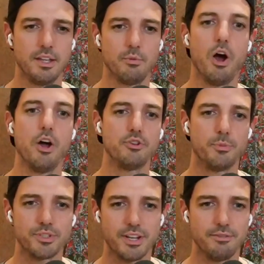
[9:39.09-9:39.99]

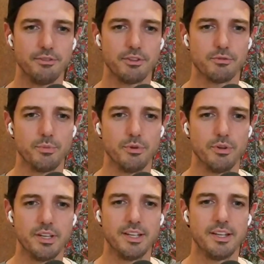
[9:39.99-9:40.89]
100% of the throughput.
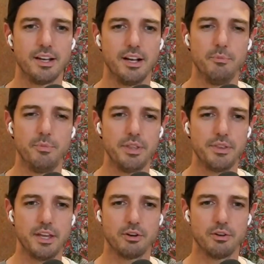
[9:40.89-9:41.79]

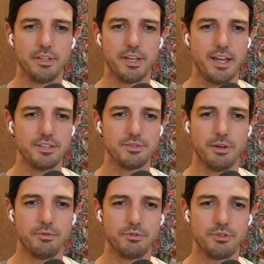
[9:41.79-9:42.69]
PythNet currently has
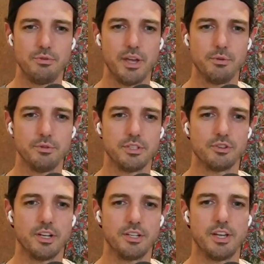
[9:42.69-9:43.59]
about 2,000
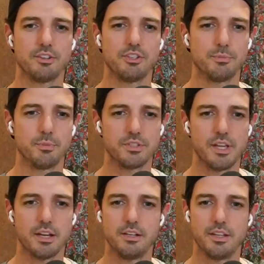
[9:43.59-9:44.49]
transactions per
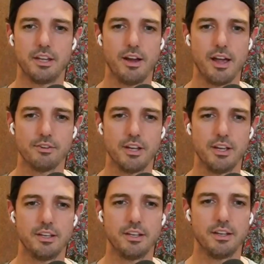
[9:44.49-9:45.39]
second that are aggregating,